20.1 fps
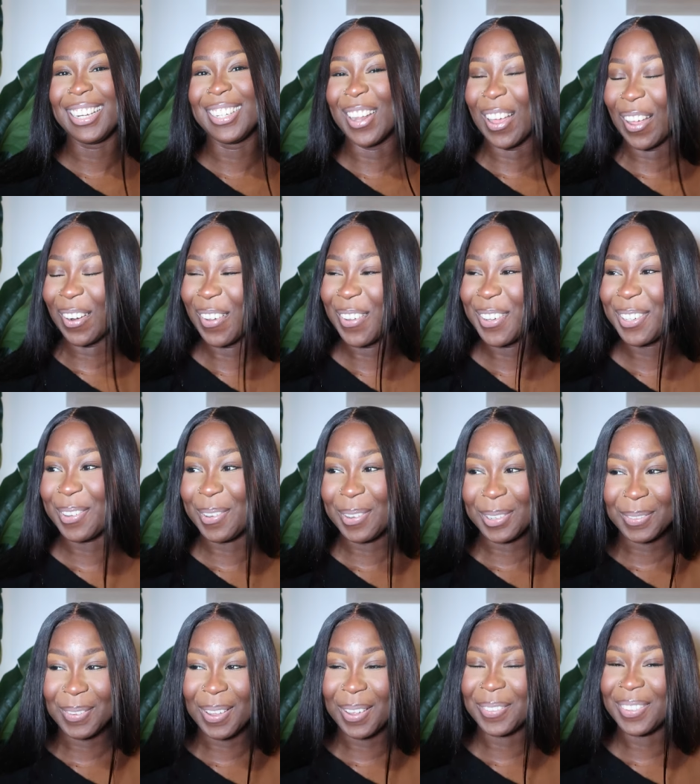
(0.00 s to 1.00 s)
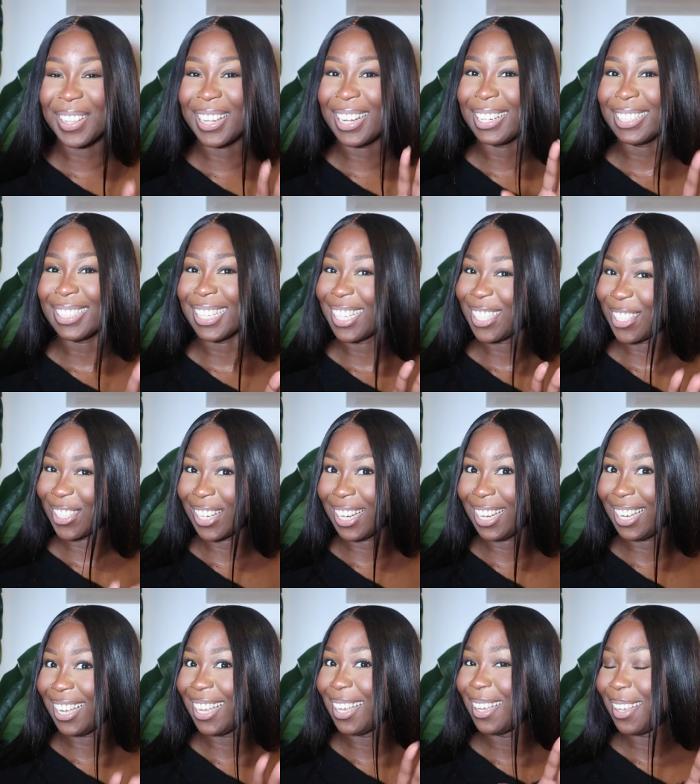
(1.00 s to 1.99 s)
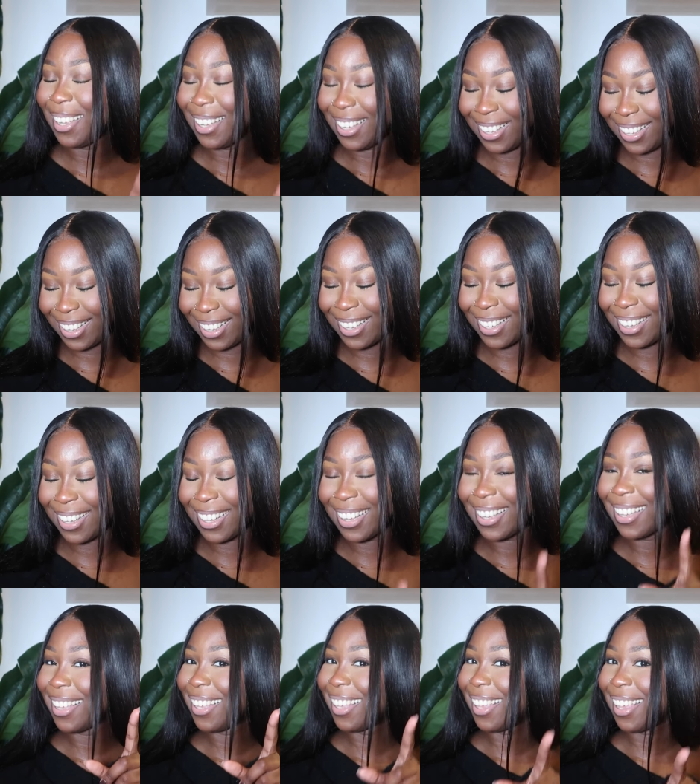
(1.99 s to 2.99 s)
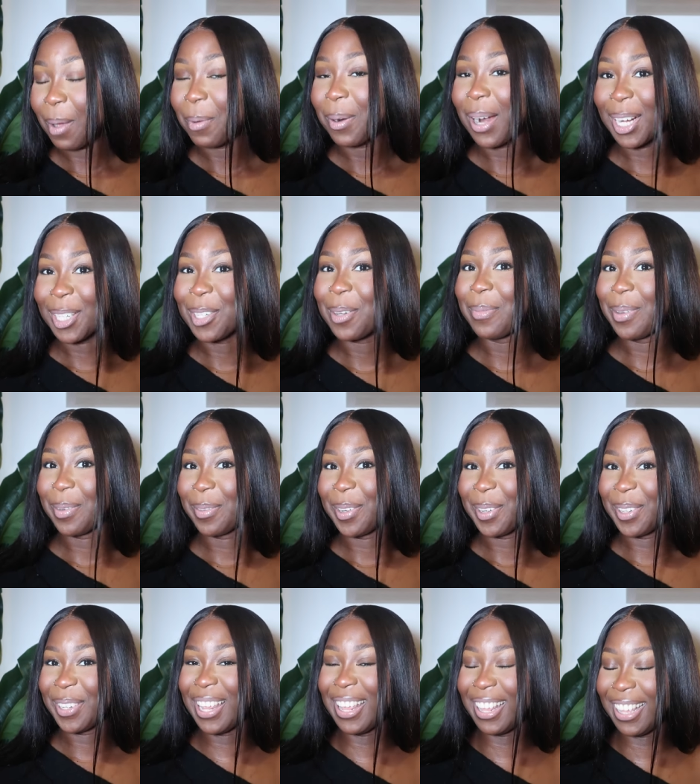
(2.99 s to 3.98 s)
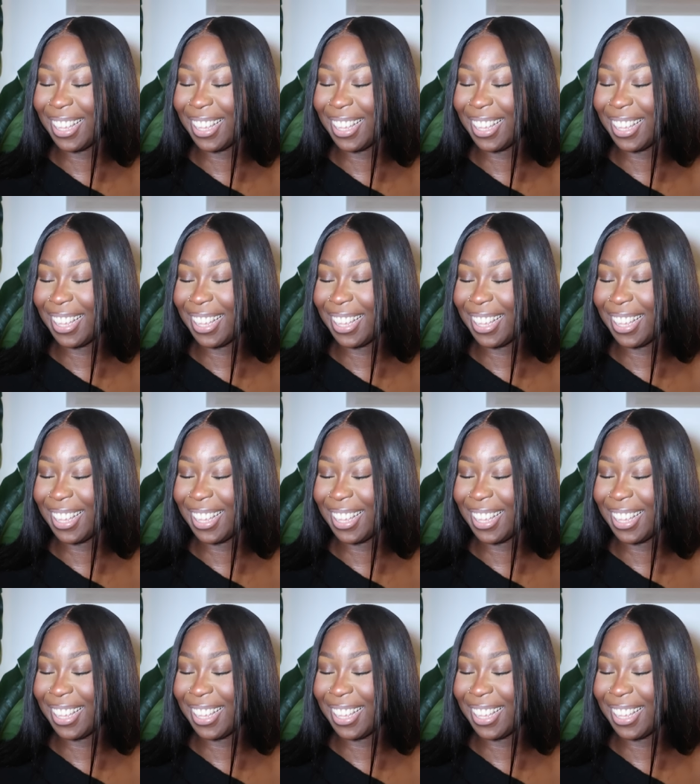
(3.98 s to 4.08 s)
No, not someone's birthday, that would actually be rude.